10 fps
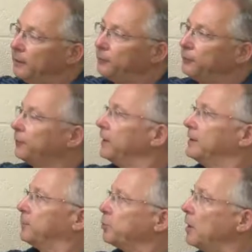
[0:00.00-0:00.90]
if
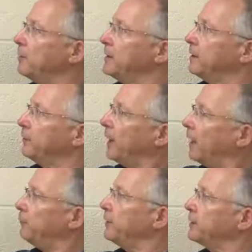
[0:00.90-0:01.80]
it's a promise, if
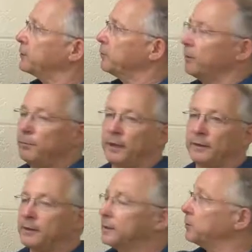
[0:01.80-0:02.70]
alpha is true, then
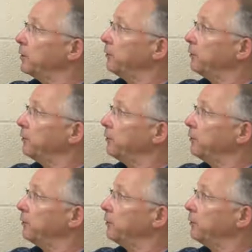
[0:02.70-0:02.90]
beta is true.